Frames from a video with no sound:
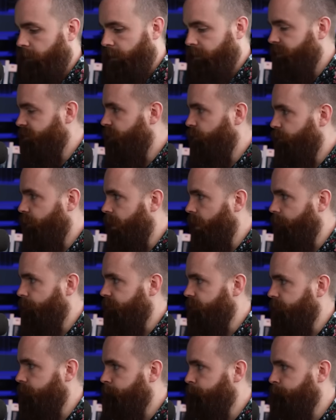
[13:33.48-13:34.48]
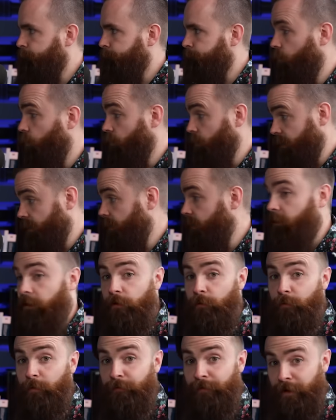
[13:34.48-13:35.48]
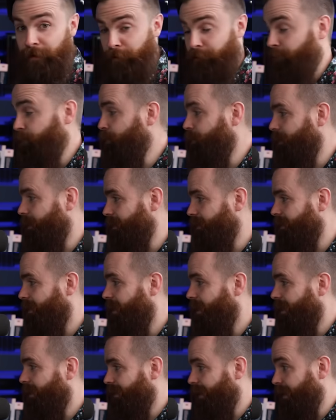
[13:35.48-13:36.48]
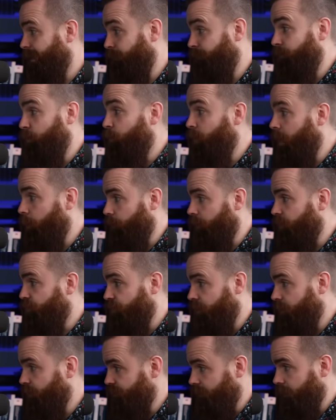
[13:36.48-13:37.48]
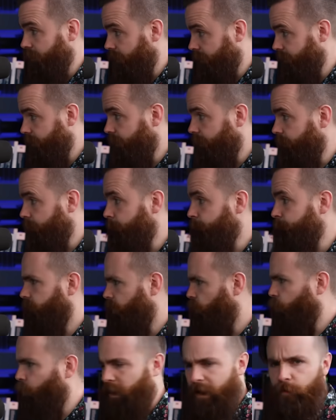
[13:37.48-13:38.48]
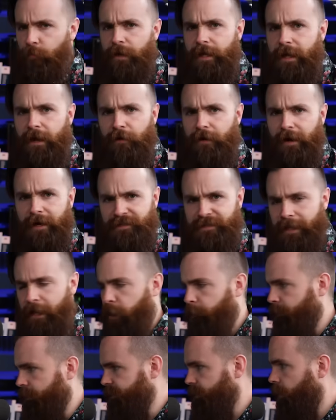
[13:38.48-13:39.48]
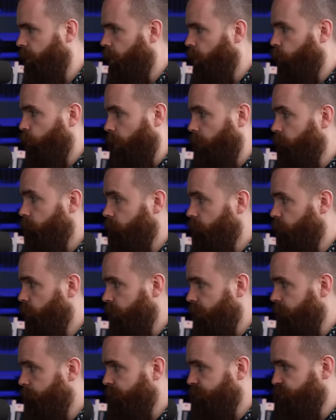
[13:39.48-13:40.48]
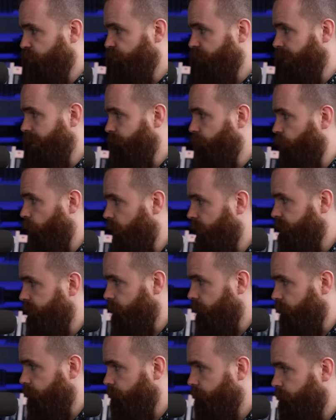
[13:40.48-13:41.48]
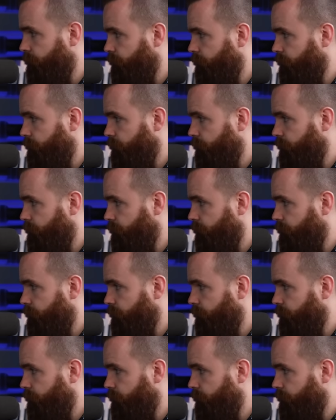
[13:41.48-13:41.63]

And let's see what happens. Well, looky here, we found a few things, like a few network engineers at LinkedIn. Now, why do we care? How does it help us? Well, look at Mr. Dave Grice here.